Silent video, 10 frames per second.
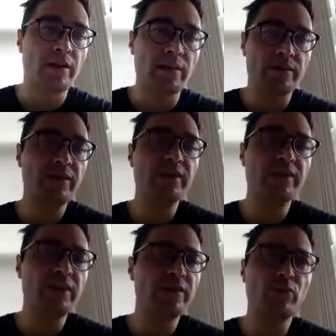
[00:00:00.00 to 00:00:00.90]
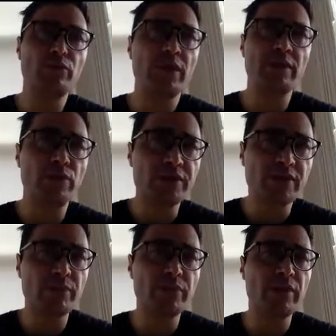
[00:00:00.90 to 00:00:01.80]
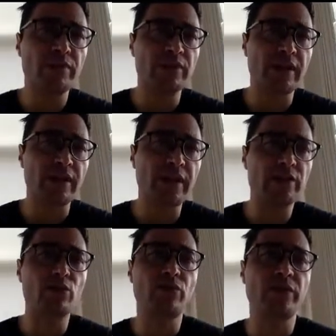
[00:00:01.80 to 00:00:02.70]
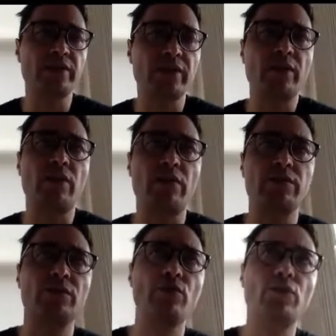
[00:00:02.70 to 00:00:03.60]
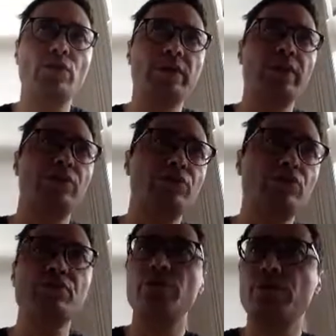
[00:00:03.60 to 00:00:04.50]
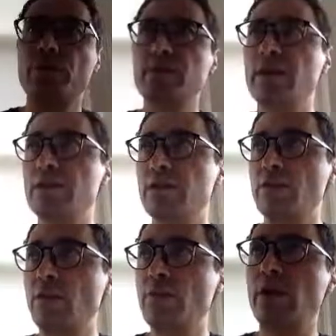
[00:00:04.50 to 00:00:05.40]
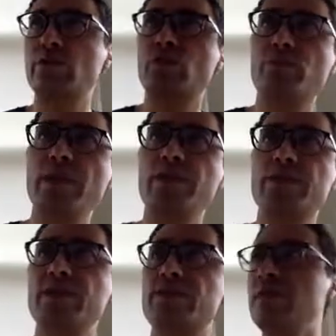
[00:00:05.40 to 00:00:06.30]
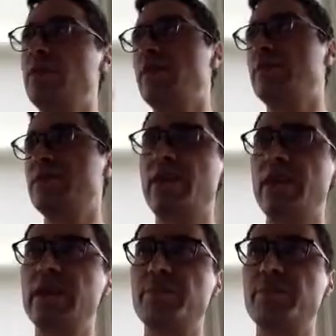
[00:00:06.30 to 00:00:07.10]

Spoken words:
Things that would otherwise seem irrelevant, like had to create an account. You go there, you choose your product, you are about to pay, it says sign up